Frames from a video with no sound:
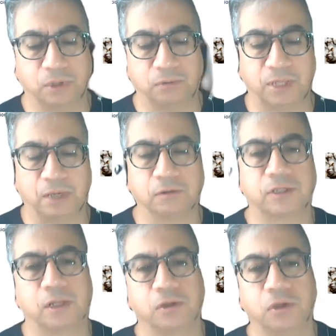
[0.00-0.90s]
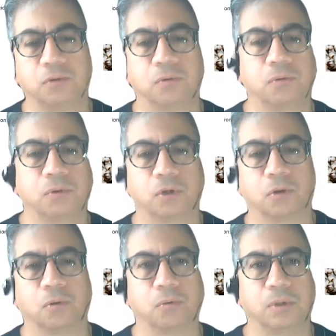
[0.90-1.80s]
they'll tell you,
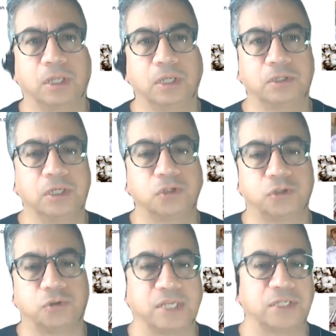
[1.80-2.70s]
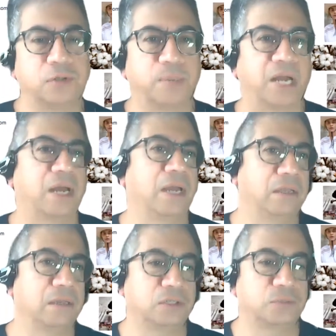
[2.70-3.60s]
each dress you buy,
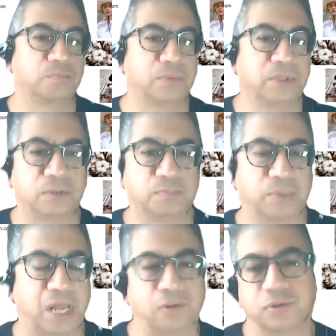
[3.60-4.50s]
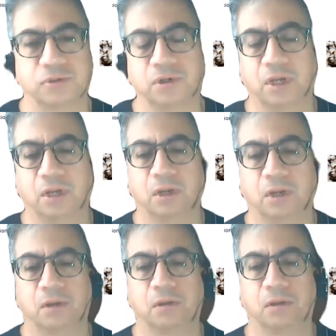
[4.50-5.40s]
each blouse,
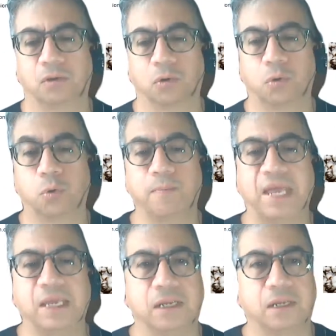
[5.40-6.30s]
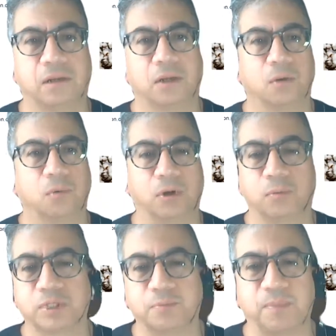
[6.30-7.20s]
who made it, where
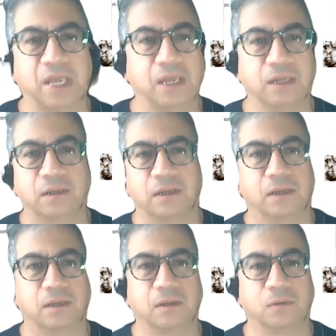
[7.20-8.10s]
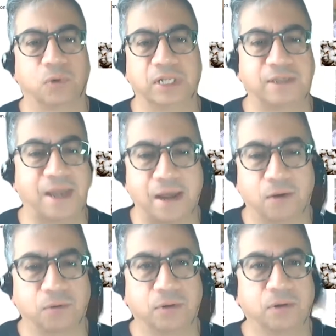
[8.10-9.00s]
it was made, in what
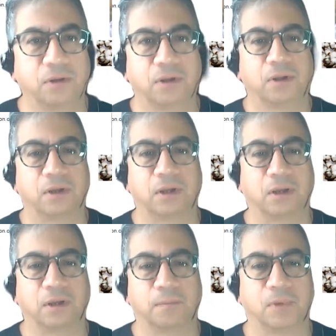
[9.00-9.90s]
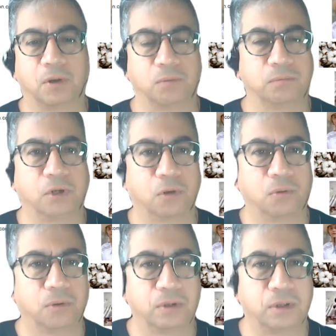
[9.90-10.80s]
town,
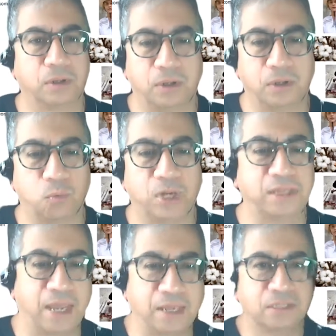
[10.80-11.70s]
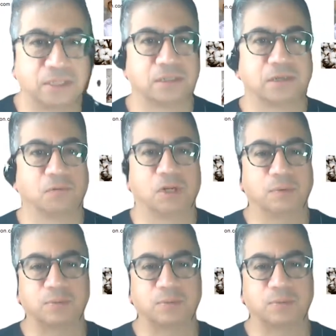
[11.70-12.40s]
in what dates, when it was